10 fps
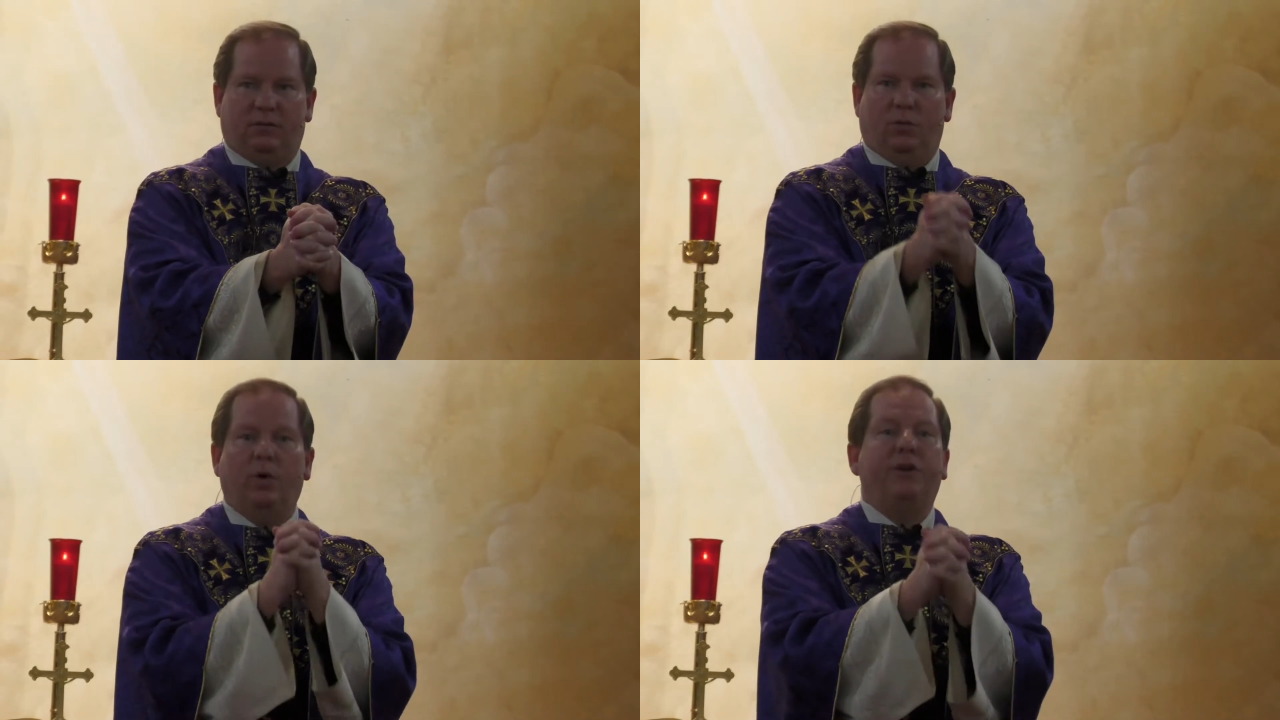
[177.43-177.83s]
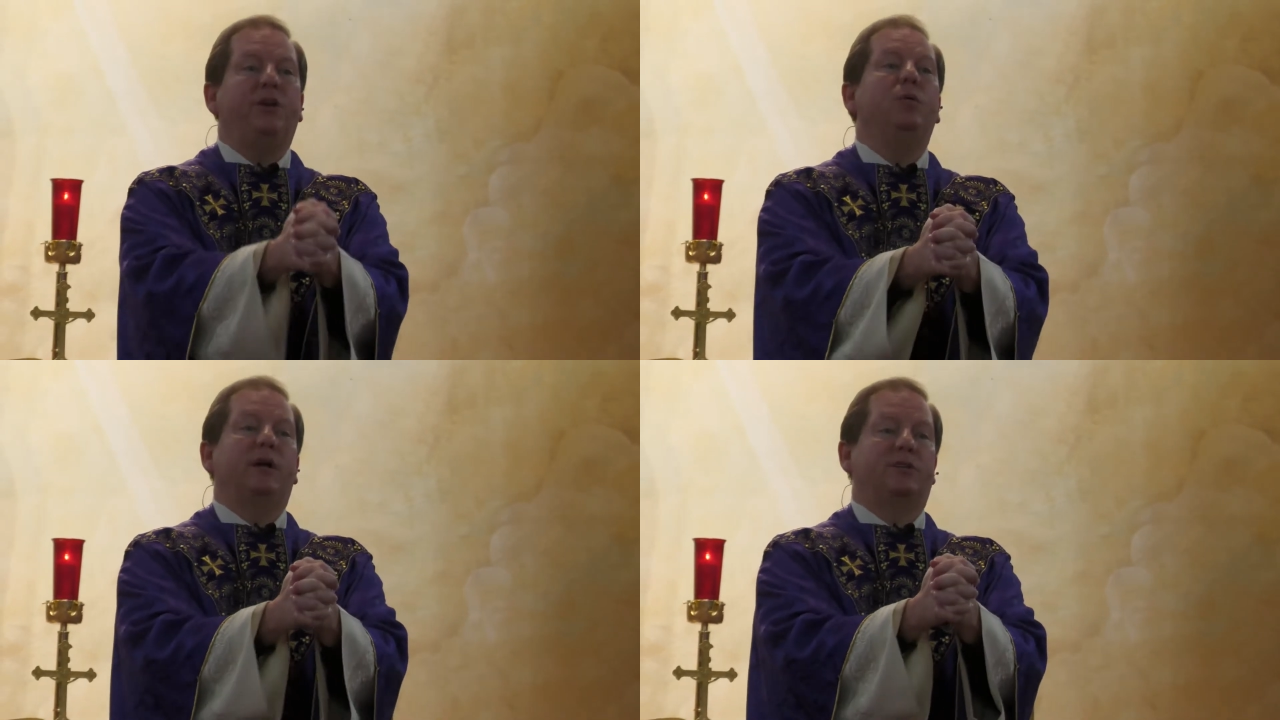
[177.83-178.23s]
What
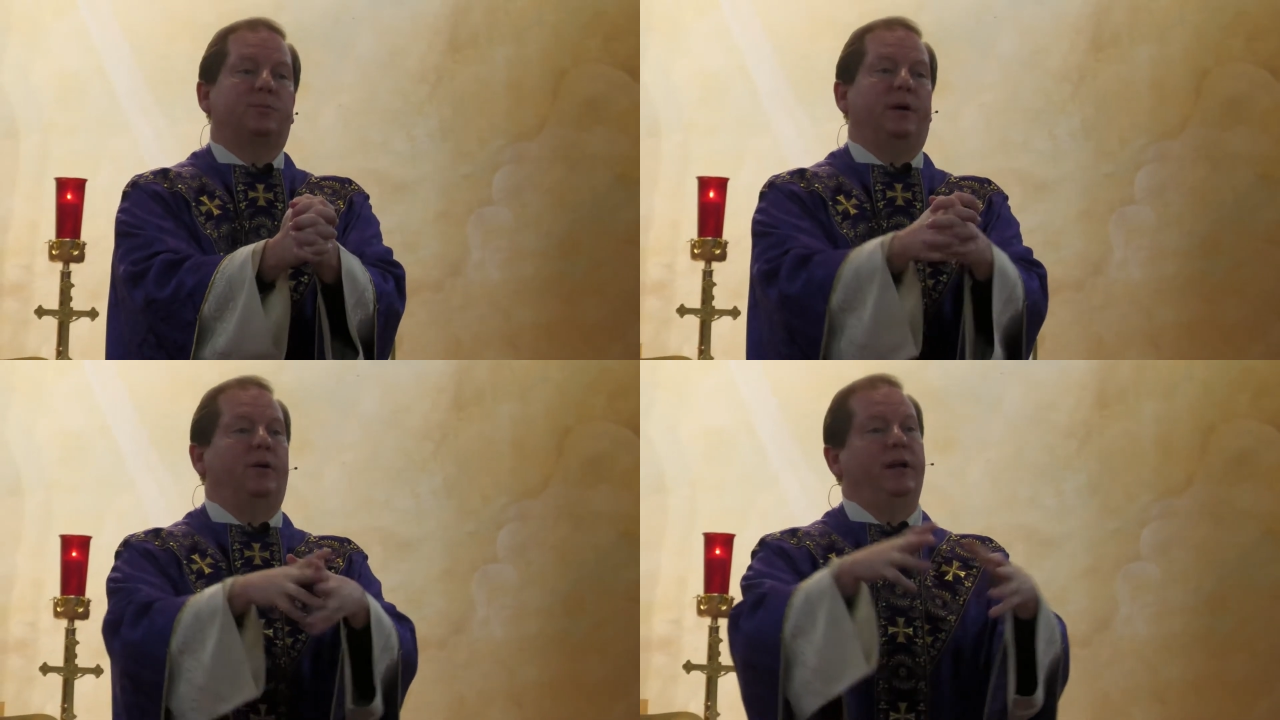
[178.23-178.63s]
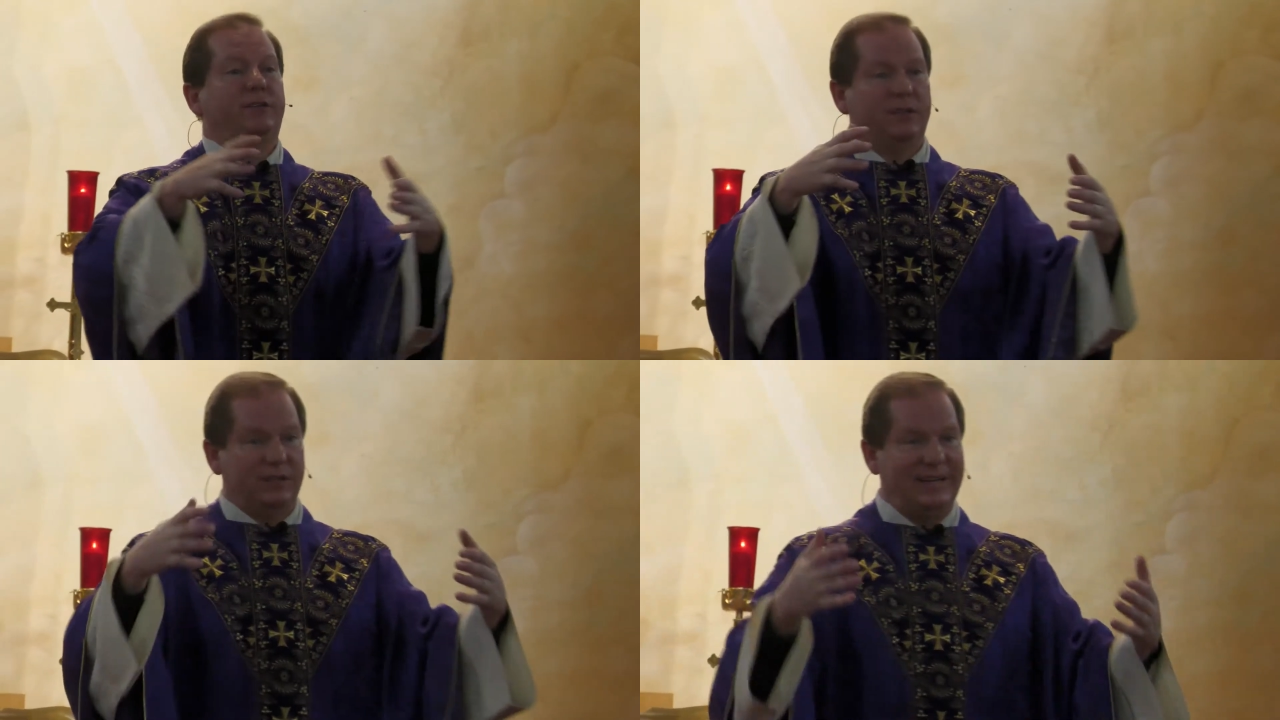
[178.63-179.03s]
you
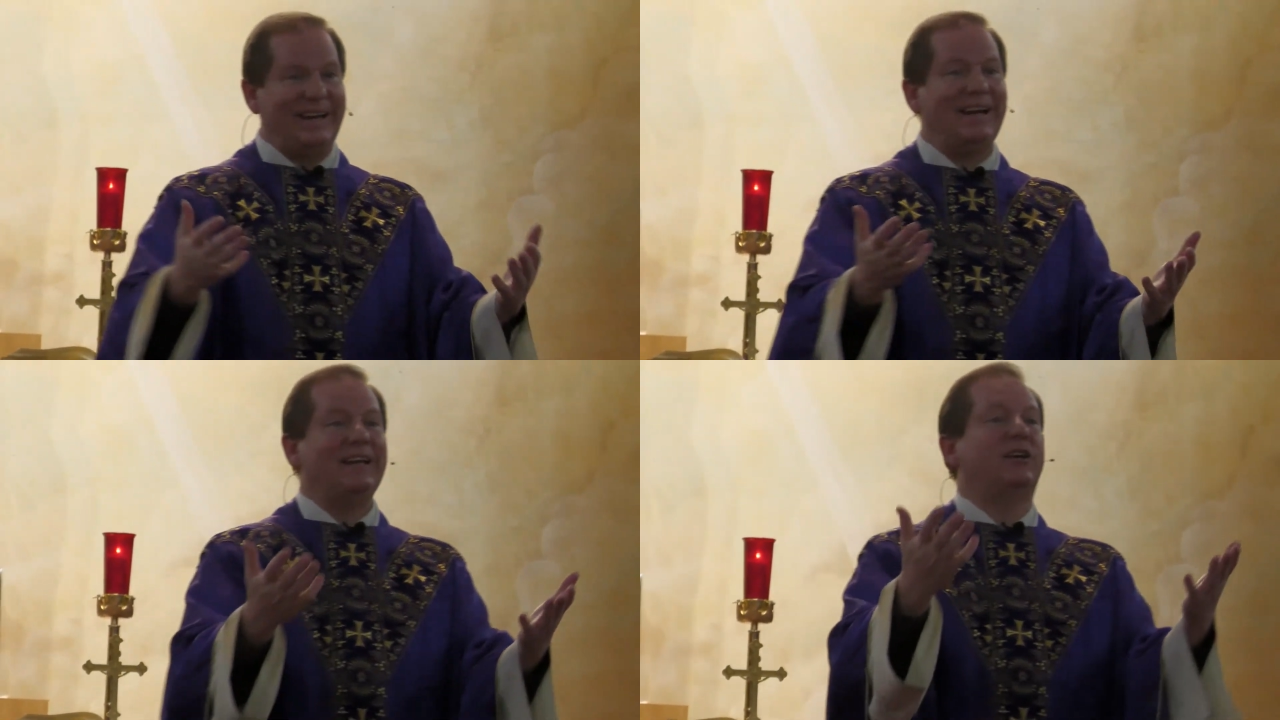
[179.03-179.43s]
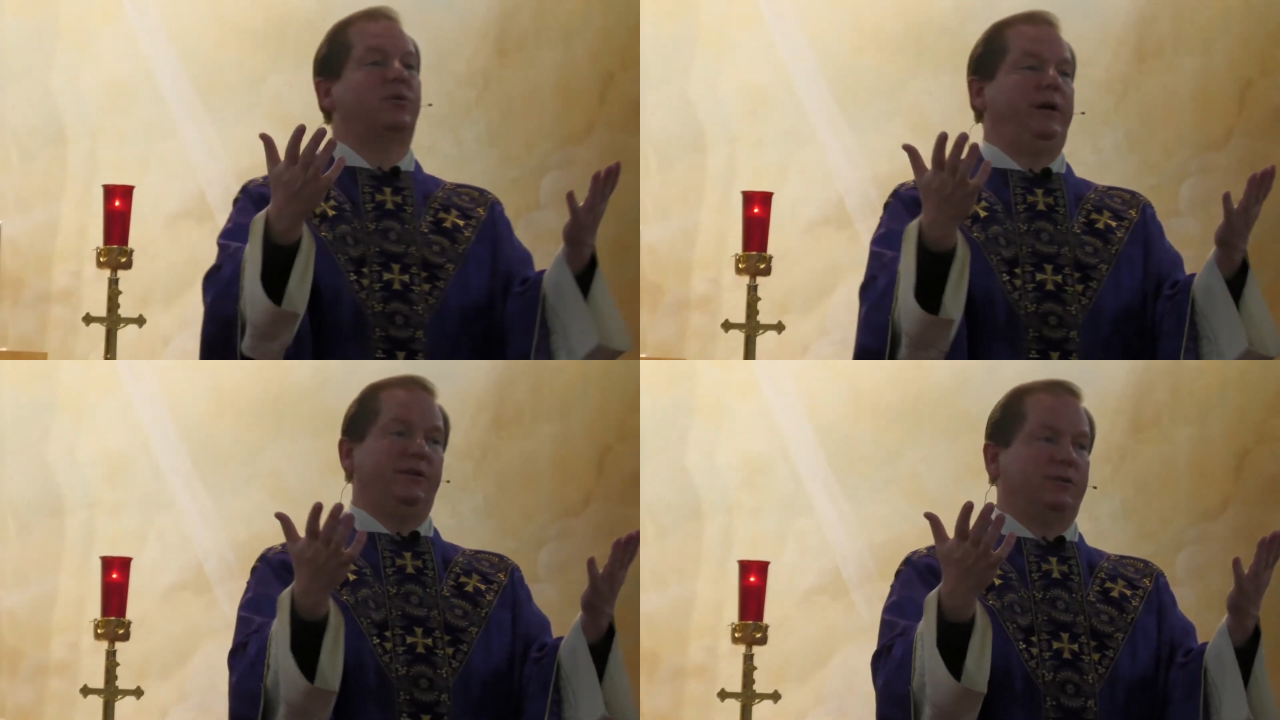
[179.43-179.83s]
experience is an
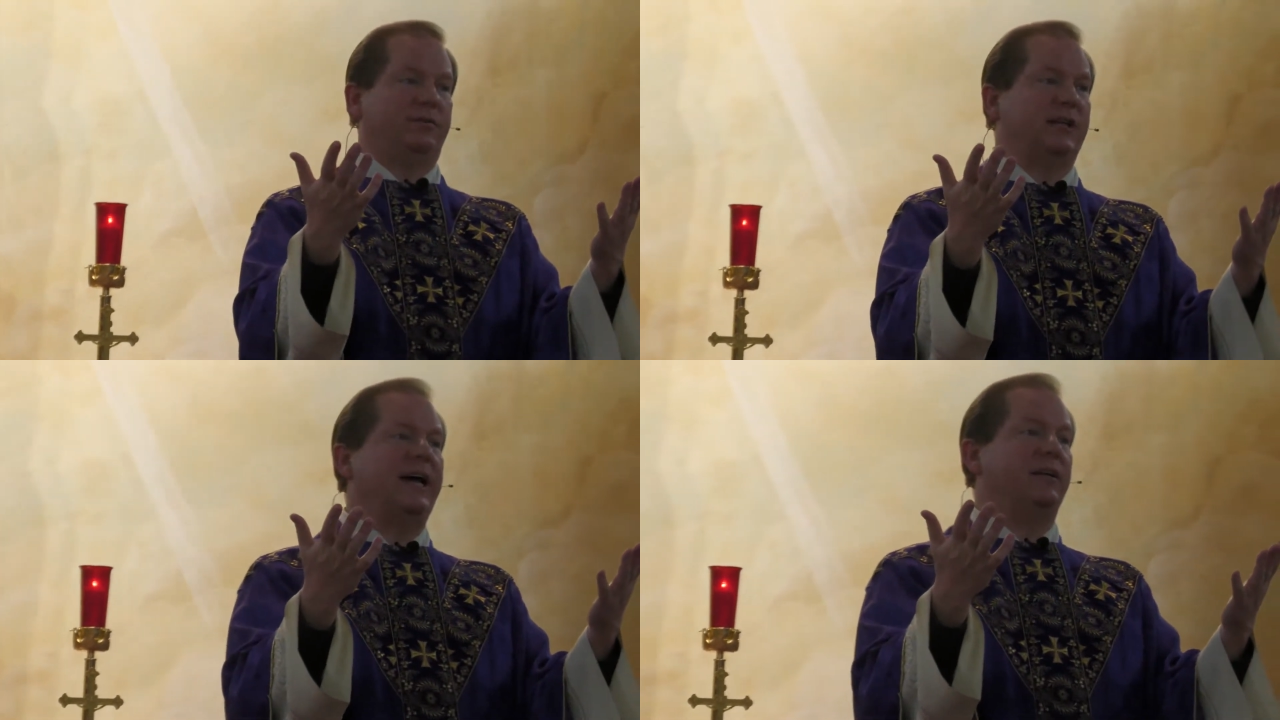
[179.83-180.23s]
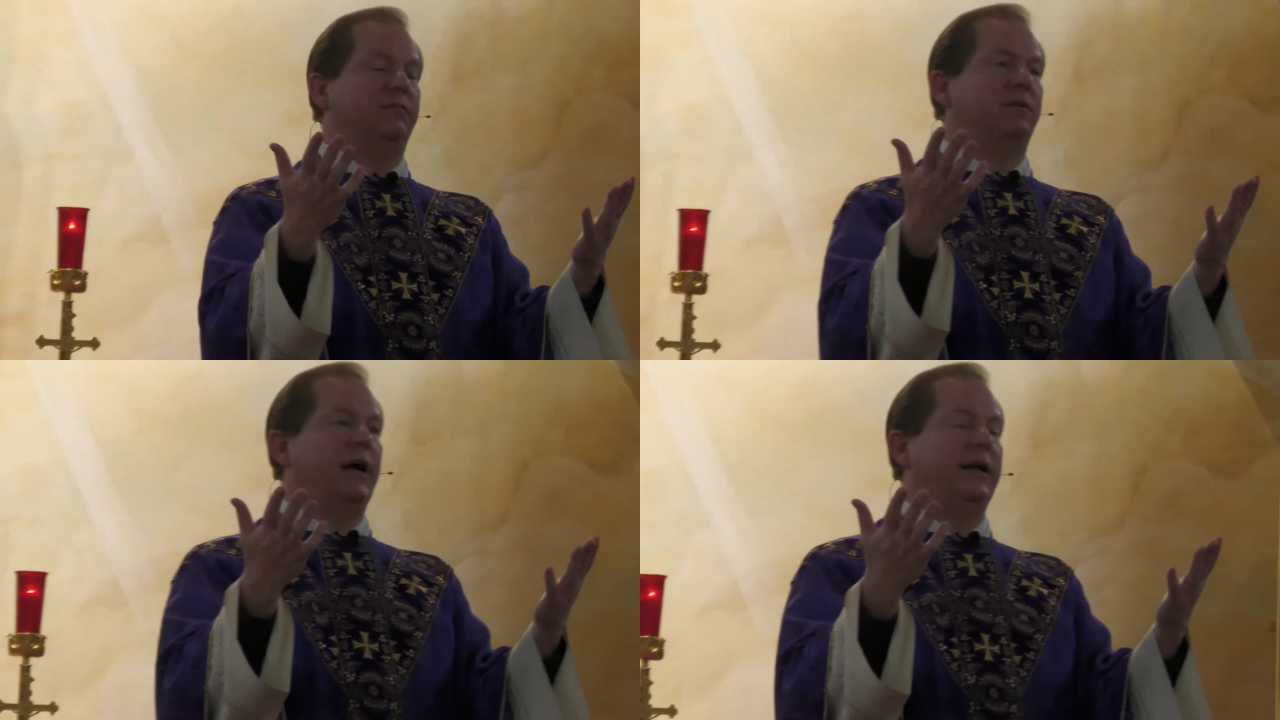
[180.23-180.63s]
increase of
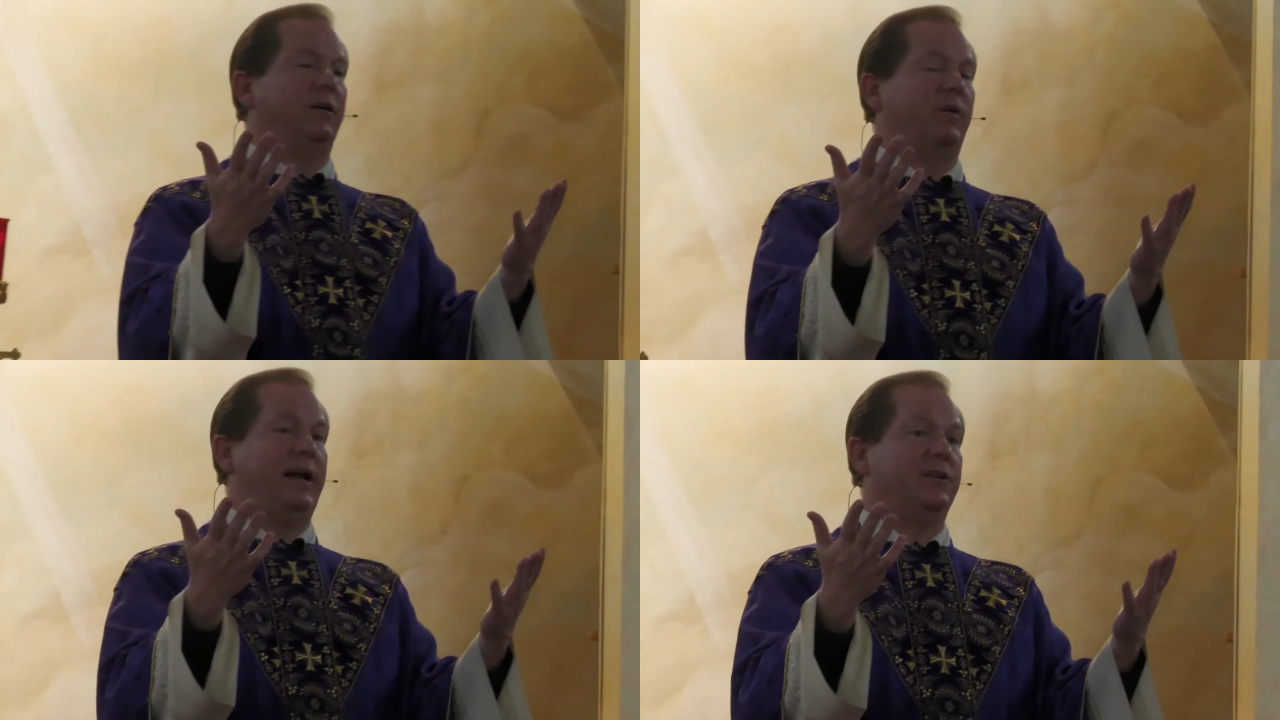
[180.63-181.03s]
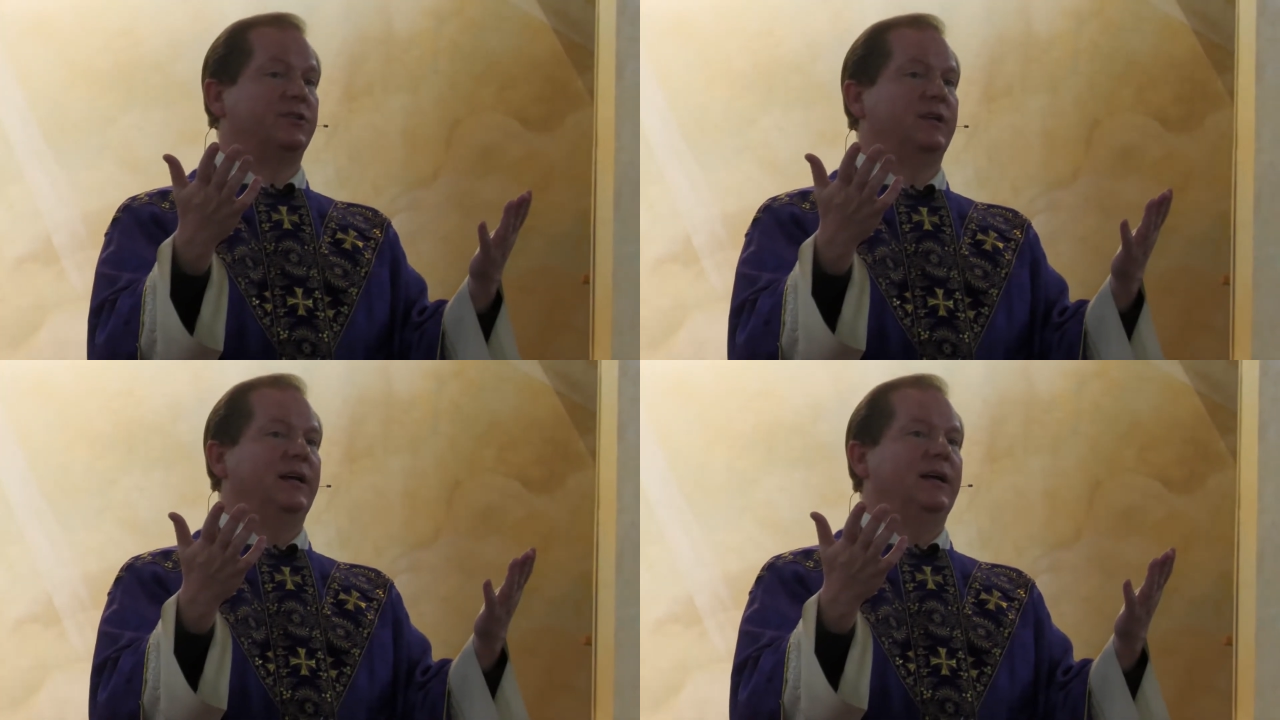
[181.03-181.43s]
sanctifying grace